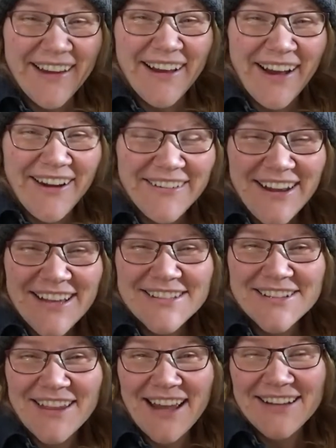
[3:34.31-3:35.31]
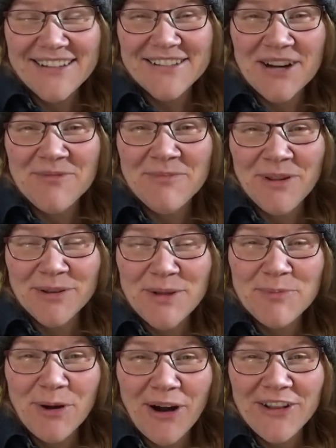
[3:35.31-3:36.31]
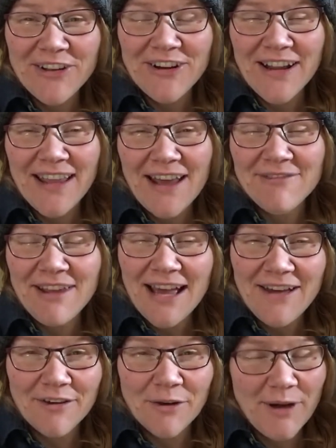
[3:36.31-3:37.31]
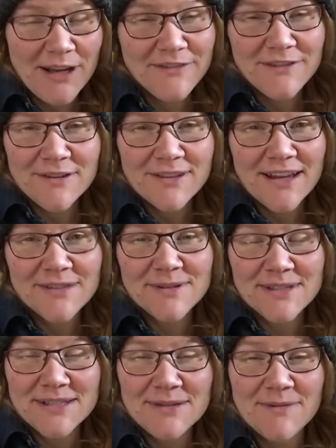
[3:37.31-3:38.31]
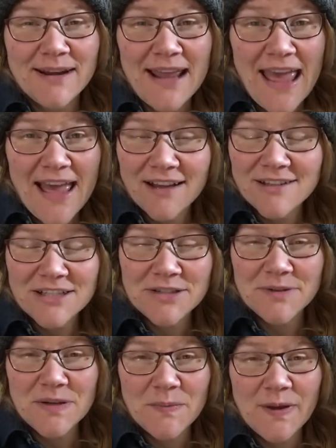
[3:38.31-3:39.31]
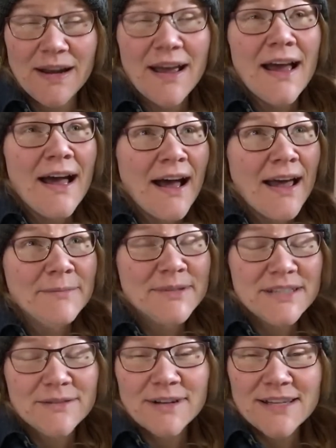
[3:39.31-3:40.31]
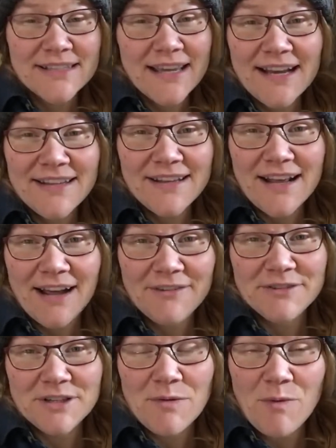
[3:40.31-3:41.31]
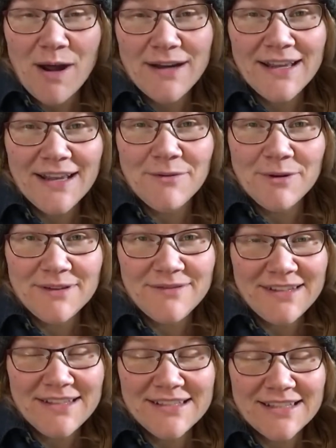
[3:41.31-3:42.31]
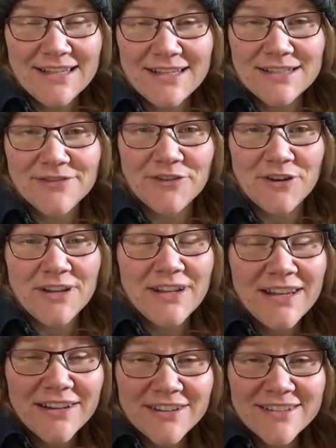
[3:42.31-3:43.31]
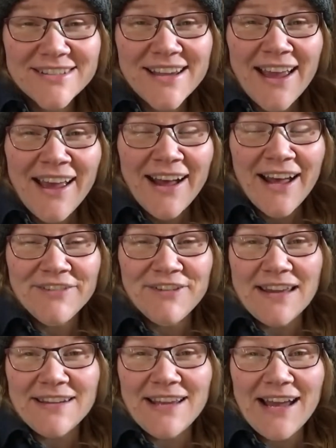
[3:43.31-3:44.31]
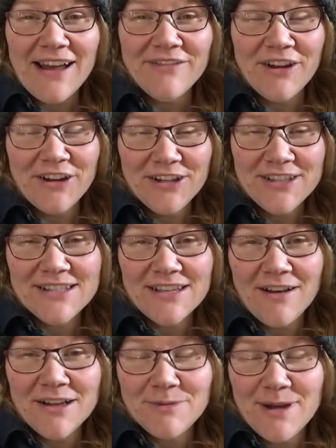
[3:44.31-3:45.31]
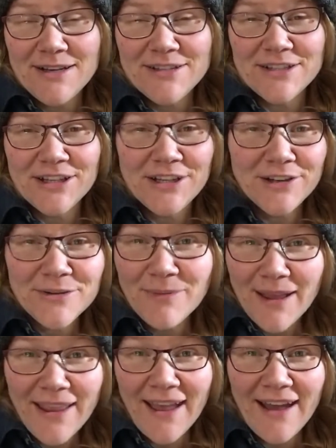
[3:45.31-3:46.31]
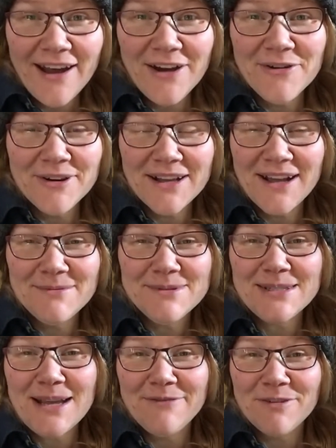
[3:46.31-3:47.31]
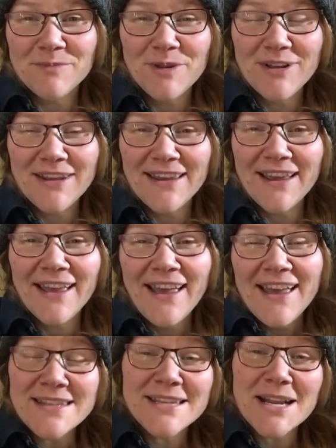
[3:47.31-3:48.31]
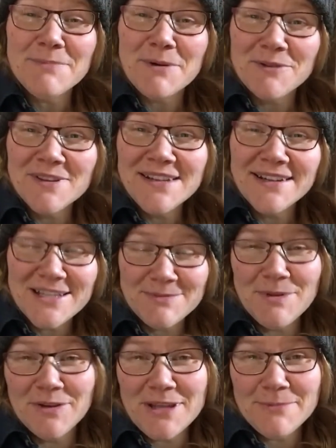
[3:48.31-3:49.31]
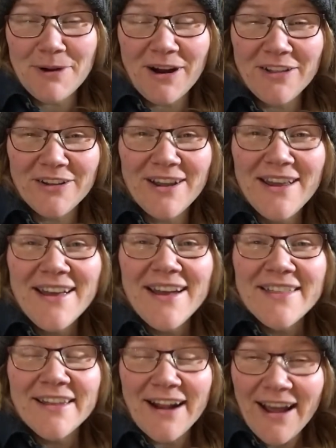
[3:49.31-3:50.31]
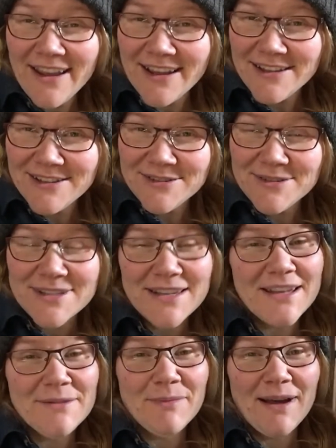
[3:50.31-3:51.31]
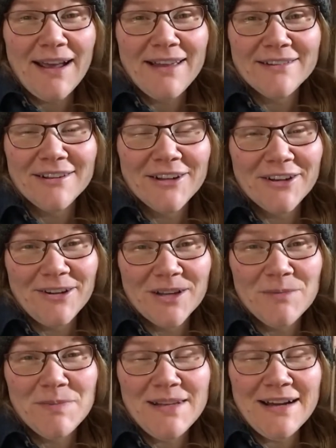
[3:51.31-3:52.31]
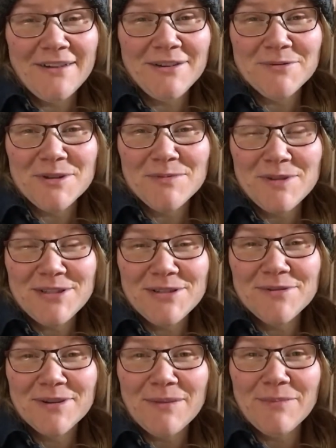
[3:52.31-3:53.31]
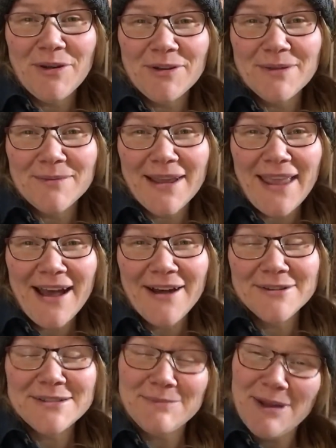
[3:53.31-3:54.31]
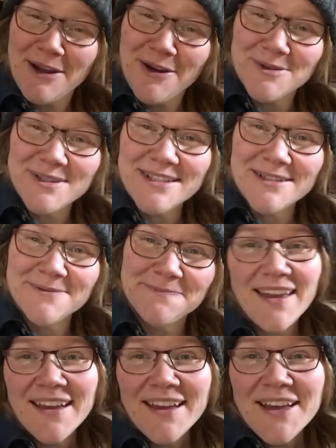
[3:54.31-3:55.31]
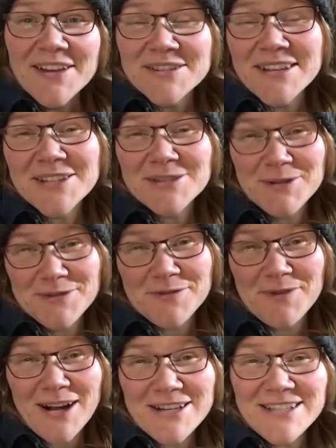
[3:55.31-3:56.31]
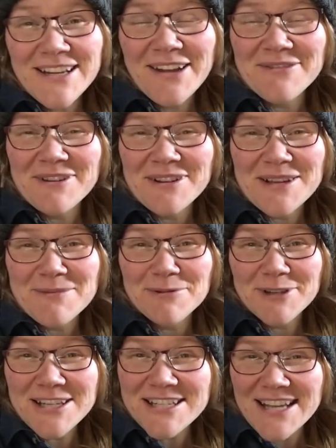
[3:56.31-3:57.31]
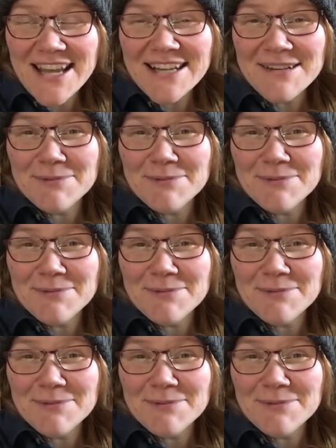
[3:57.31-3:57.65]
All right, so that is our milking parlor. Again, we have quite a few things we still want to add to it, but I'm so excited that after wanting one of these things for years, I finally have a good solid way to secure my cow when it comes time for milking, and set up a really nice milking parlor that I can use, and that my little girl can be down here with me too when I'm milking my cows and my goats. So thanks so much for watching. I really appreciate it.